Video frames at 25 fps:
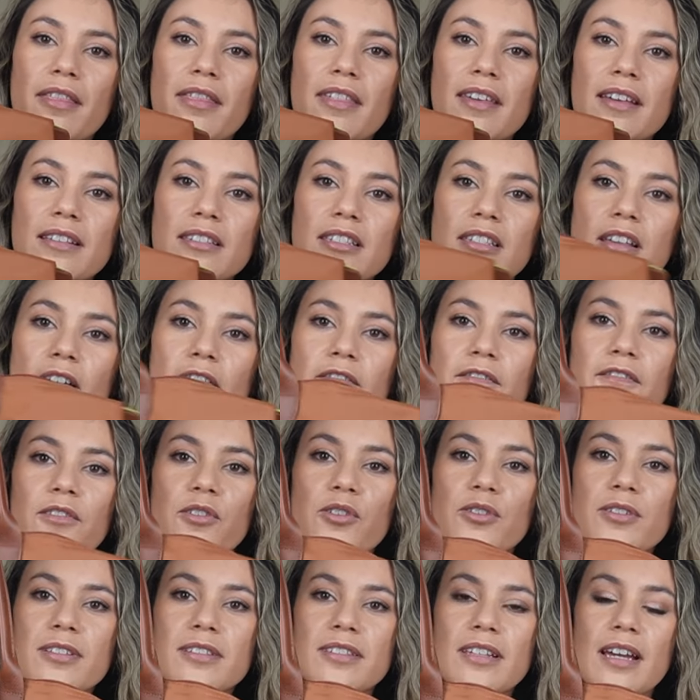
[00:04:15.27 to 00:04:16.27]
this
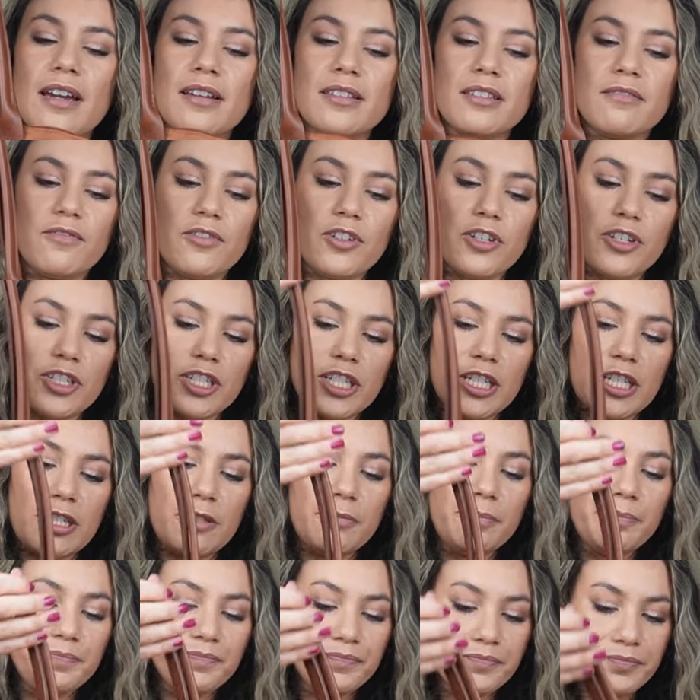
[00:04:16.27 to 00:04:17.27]
full-size
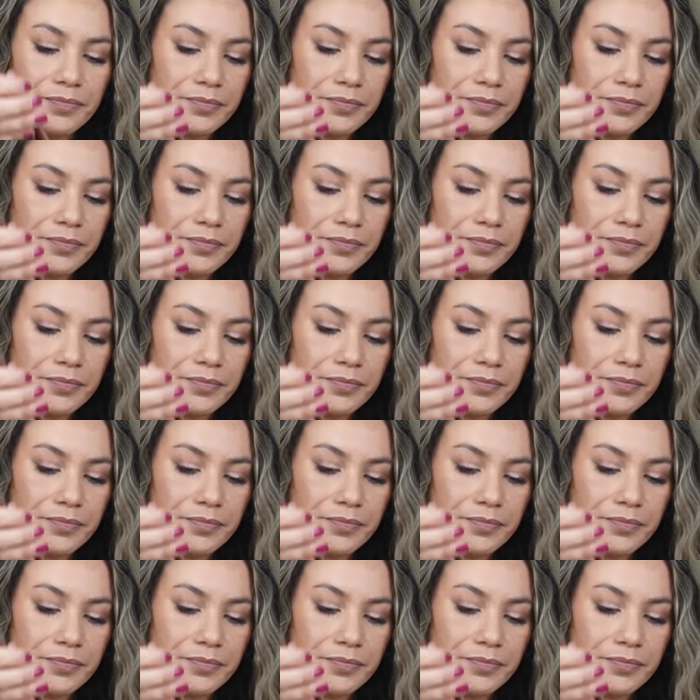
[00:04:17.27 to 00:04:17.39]
version,